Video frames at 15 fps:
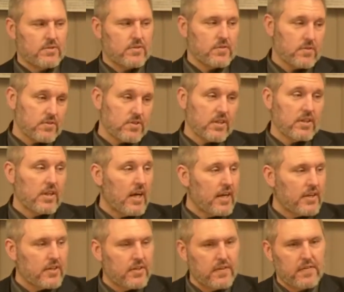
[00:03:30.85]
So there's a lot
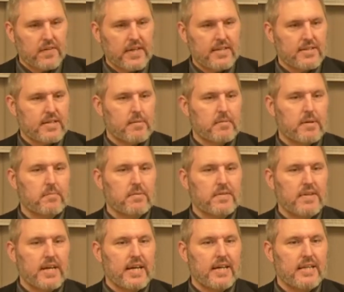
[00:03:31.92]
of good things coming up with
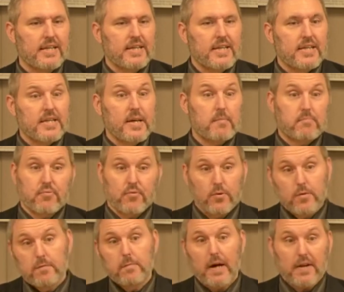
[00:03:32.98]
that that
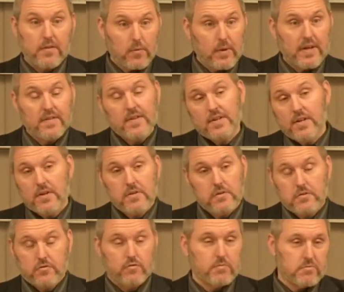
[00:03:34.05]
prove, by the way, that none of
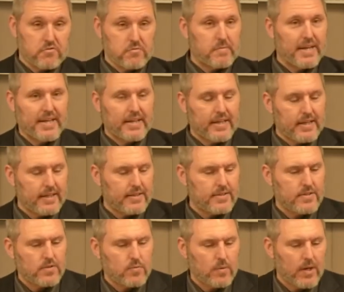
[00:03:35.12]
those groups were Manichaeans
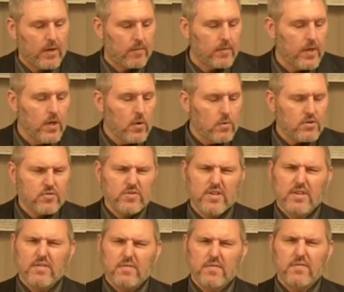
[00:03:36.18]
as well, which was
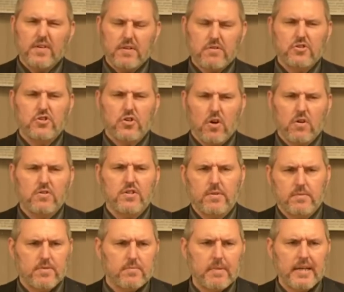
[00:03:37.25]
a fierce charge that
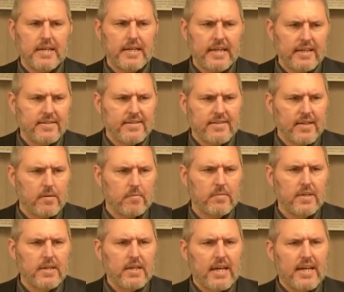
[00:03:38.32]
was made against them
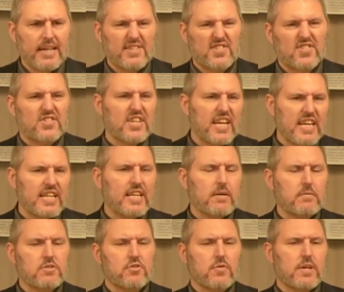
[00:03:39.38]
and a stain that
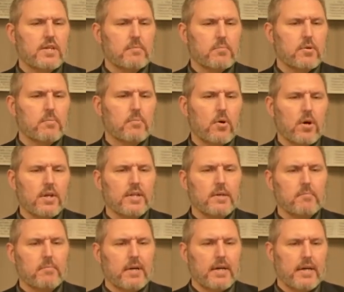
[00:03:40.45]
was tried to put upon them
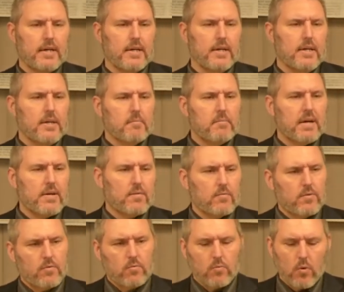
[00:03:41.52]
by by the
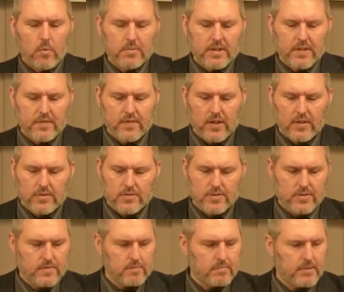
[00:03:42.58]
Roman
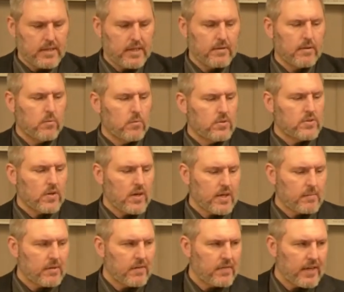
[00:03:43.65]
Catholicism. But anyway, we'll talk
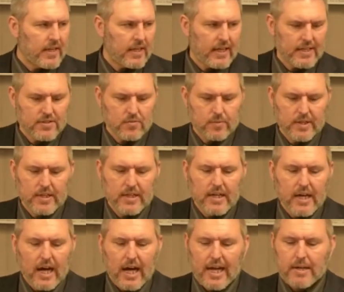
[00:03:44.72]
about that last week.
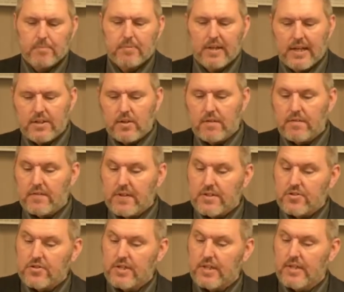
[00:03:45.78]
I had planned on
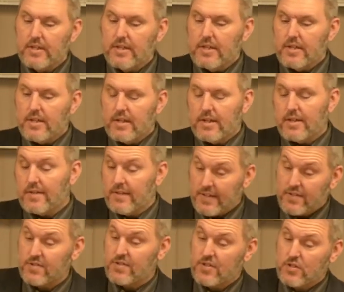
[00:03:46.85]
finishing uh,
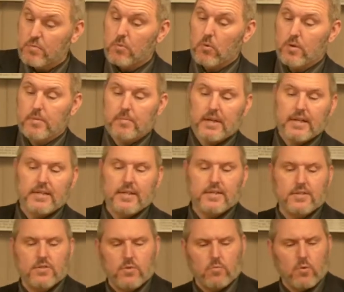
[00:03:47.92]
this this morning, but I didn't.
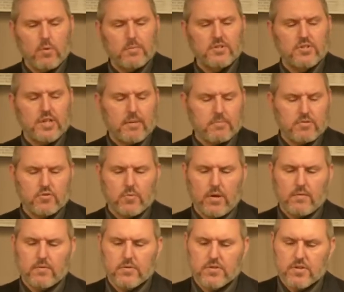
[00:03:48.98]
So Romans chapter 12,
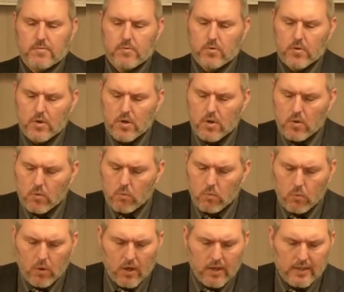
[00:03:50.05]
verse number
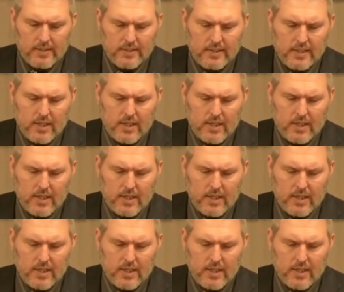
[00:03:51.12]
one.